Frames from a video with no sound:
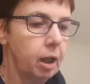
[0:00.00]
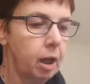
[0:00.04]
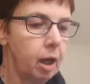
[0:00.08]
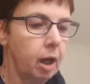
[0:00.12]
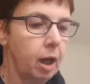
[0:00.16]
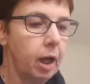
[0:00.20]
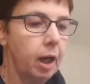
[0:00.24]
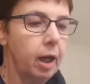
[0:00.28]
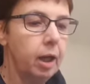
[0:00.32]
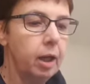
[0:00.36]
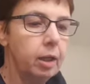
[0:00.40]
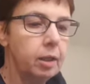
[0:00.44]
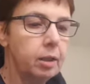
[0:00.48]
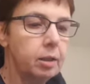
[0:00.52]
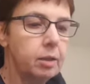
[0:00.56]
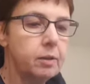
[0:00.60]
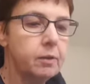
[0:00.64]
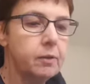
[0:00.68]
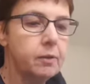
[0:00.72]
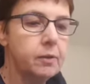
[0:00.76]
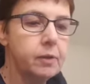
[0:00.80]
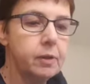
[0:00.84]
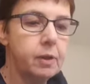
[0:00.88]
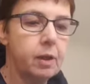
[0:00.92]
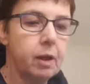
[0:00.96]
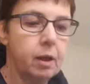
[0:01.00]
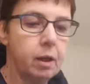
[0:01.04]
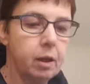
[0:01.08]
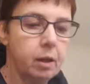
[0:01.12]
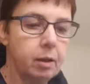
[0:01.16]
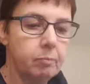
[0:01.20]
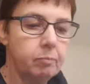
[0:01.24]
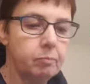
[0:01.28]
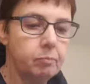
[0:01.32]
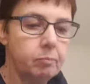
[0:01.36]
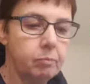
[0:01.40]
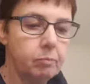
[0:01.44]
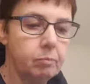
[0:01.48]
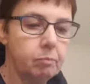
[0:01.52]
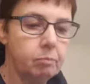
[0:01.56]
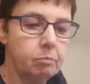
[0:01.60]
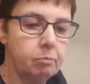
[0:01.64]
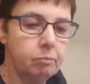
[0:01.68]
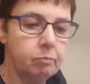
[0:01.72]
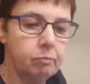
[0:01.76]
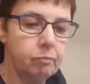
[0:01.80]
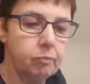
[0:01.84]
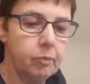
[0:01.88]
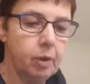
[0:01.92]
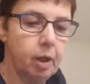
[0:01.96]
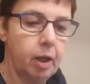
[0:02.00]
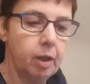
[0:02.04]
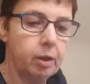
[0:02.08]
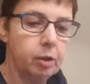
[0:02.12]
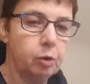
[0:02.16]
and I had